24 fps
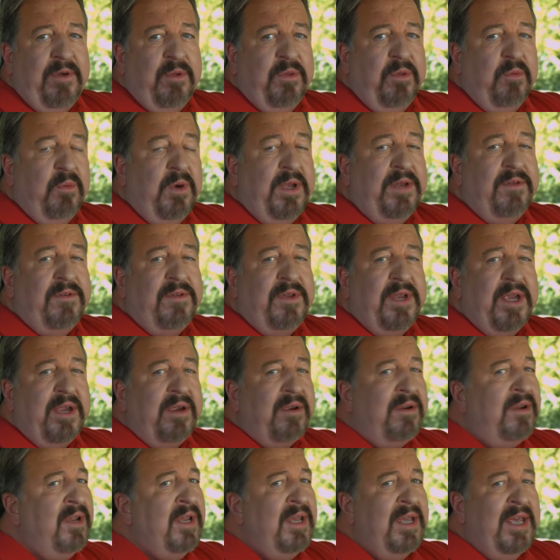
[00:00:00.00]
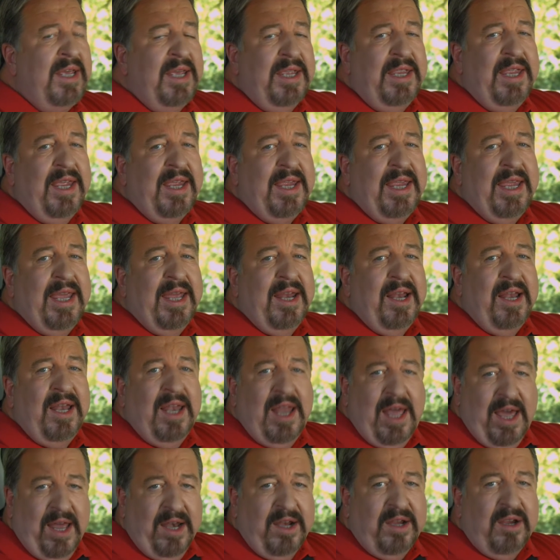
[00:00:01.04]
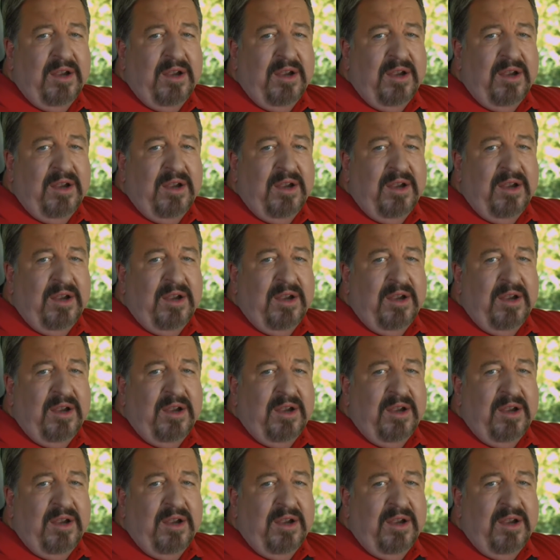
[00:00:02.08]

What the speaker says: on the window sticker, you get a lot of